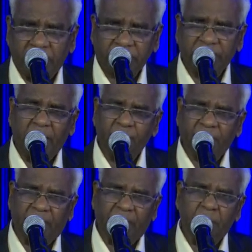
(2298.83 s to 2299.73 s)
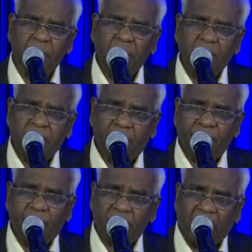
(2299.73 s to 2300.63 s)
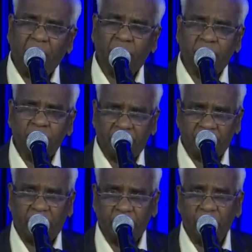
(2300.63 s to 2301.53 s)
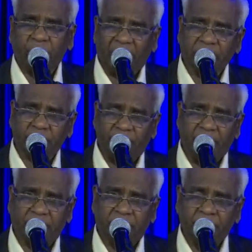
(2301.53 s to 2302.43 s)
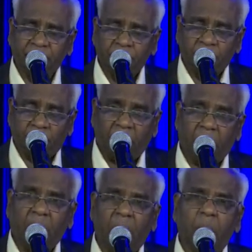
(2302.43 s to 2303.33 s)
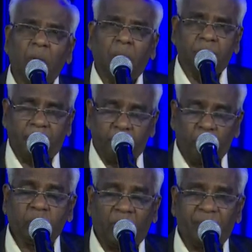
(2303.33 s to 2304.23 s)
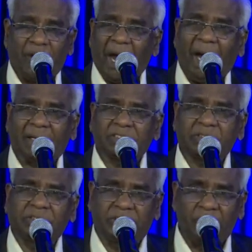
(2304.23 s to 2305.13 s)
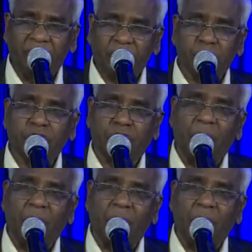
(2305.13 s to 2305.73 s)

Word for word: The same thing, if you come in the New Testament, the uh, book of Acts, 7th